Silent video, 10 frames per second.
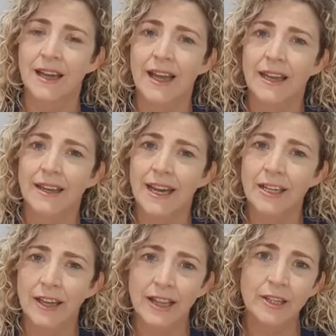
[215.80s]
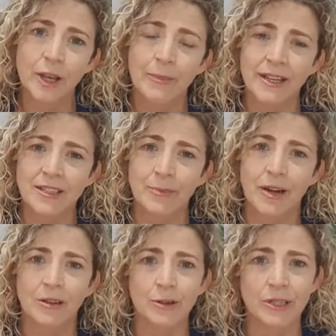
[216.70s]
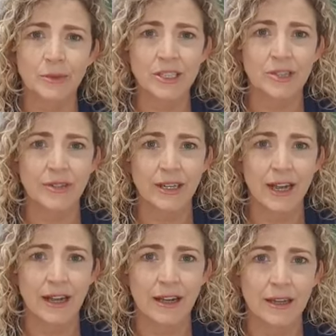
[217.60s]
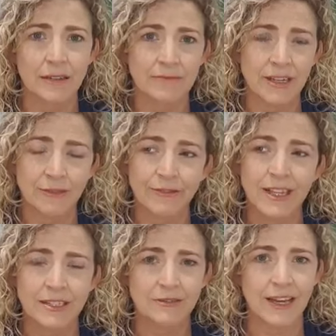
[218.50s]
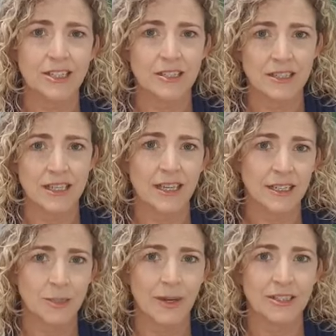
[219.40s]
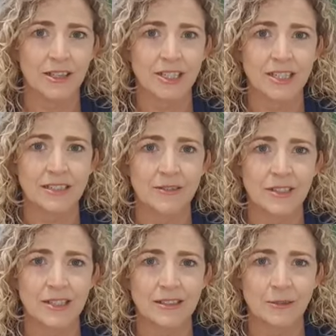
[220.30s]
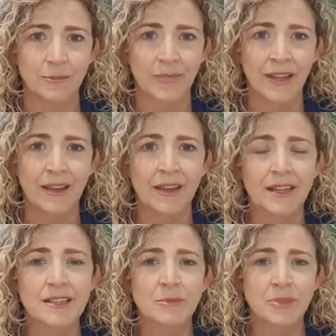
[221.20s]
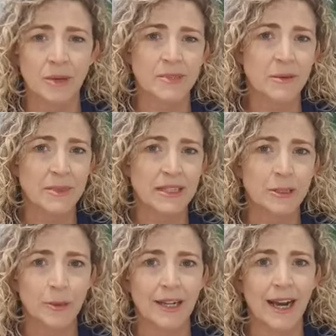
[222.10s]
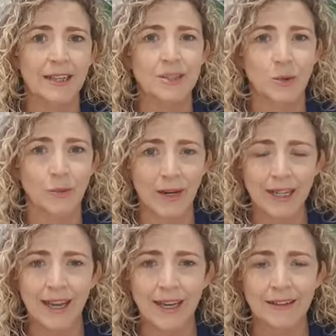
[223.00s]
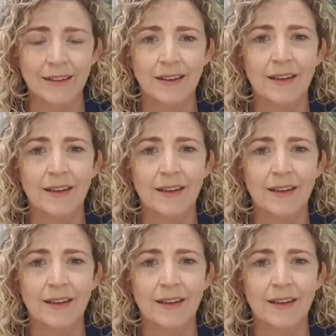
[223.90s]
and Helicobacter pylori, which are infective agents that get into our digestive system and sometimes can be a little bit hard to eradicate.